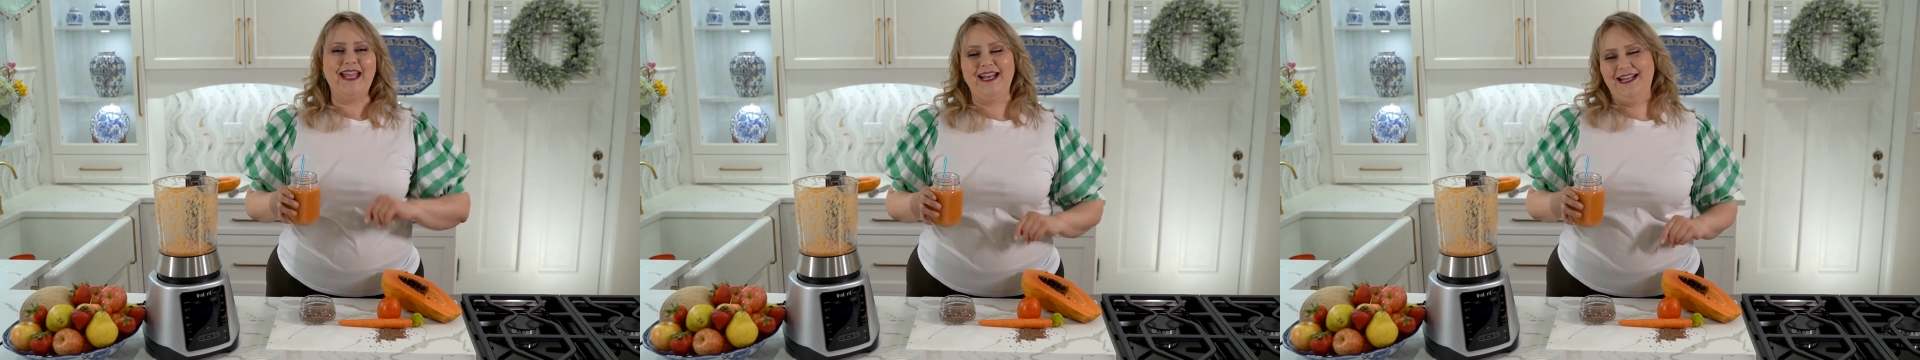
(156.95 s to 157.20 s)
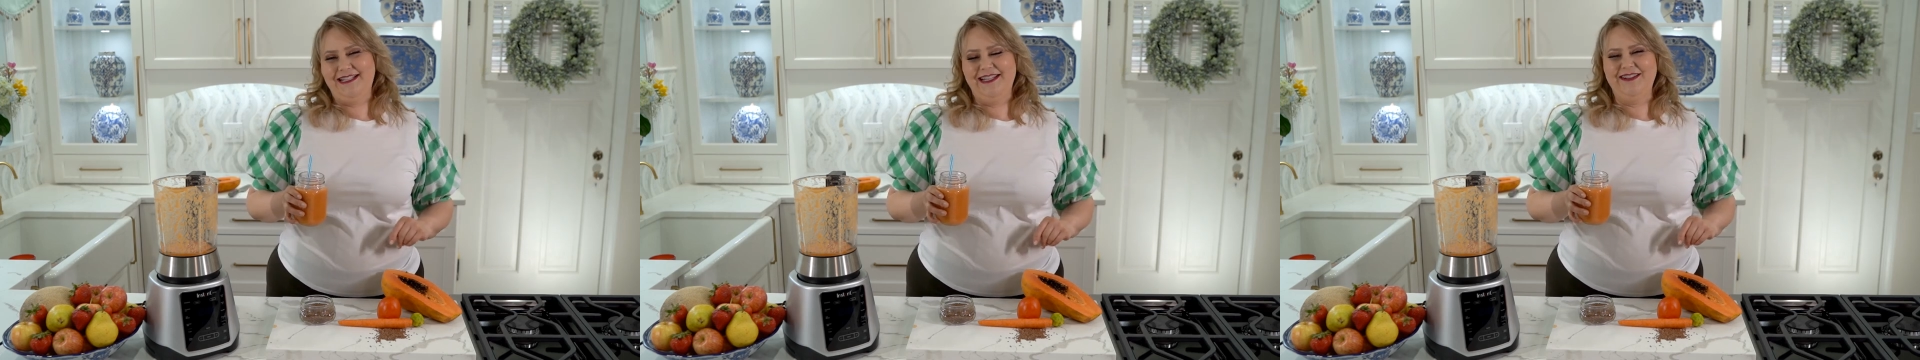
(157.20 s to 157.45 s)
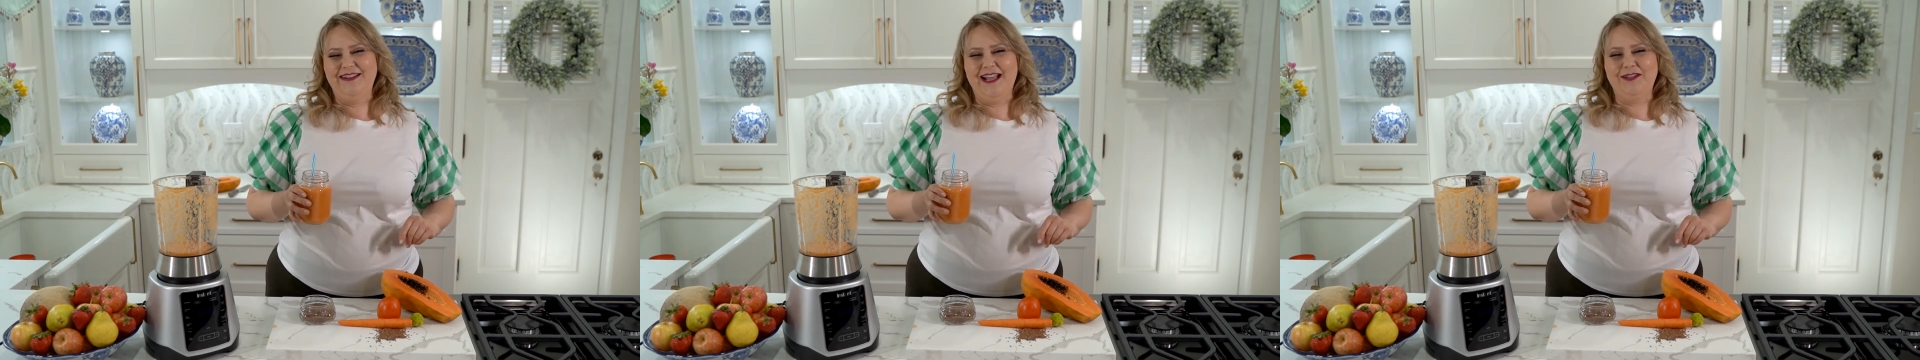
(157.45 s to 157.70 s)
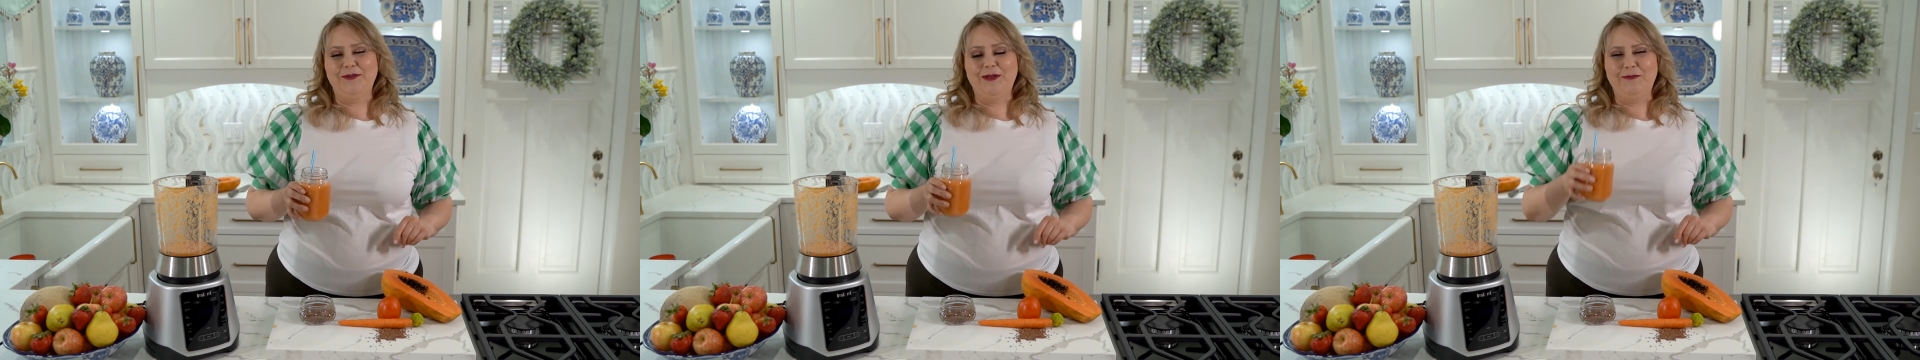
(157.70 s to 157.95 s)
and I see you
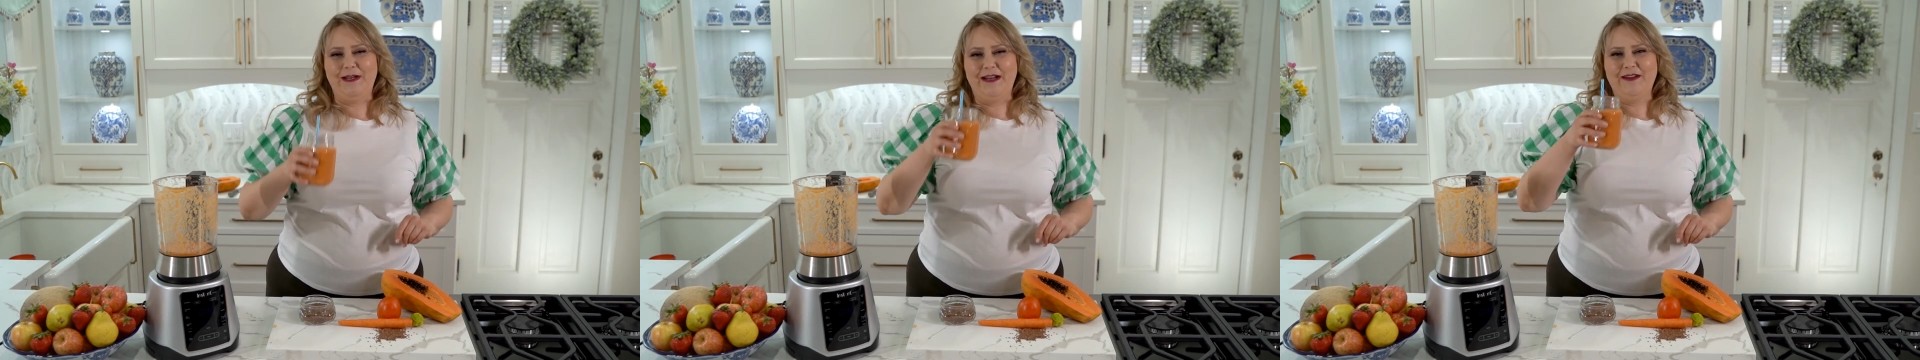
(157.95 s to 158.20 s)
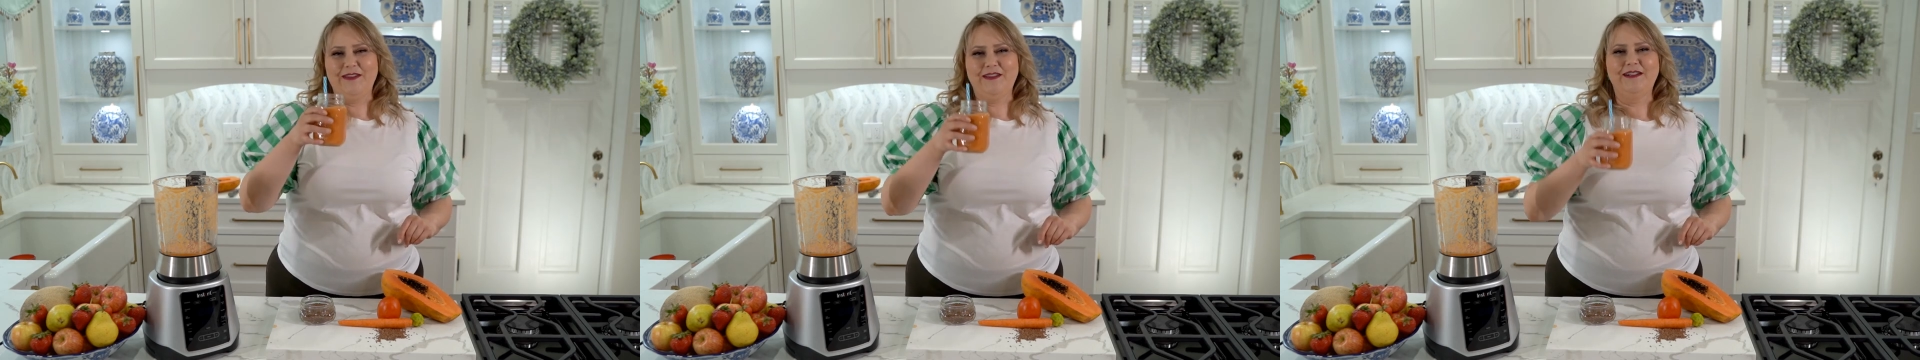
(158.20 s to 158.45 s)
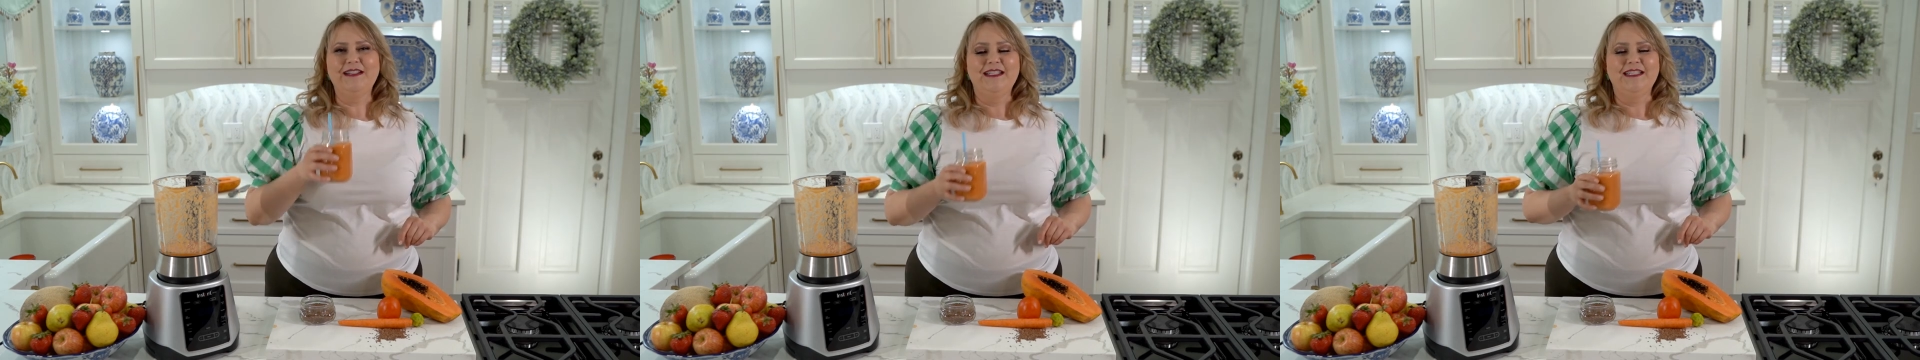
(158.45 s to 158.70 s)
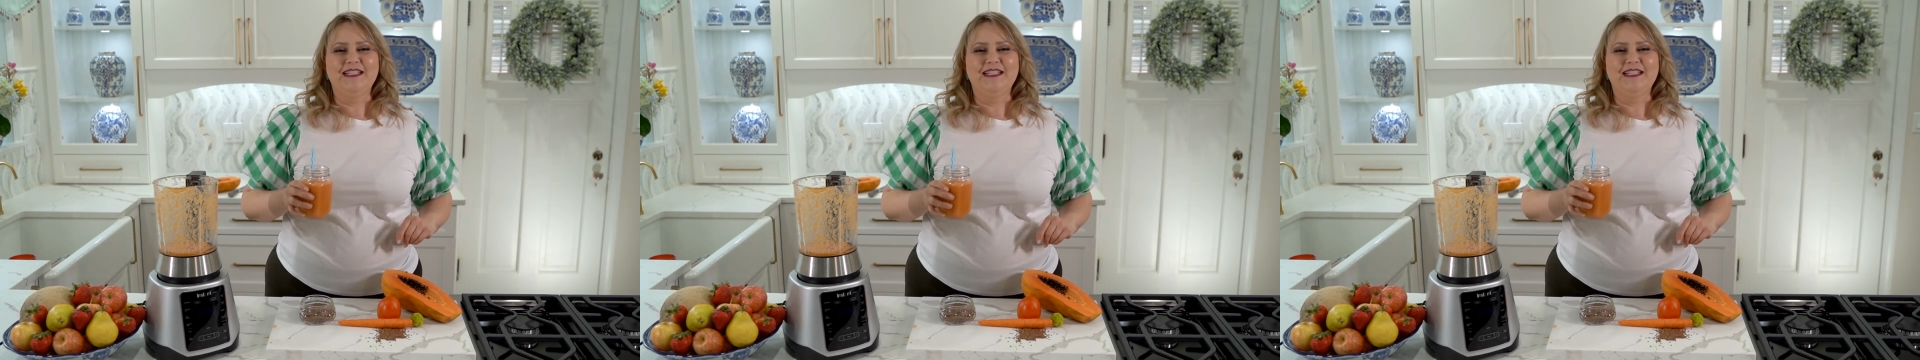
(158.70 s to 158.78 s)
next week with another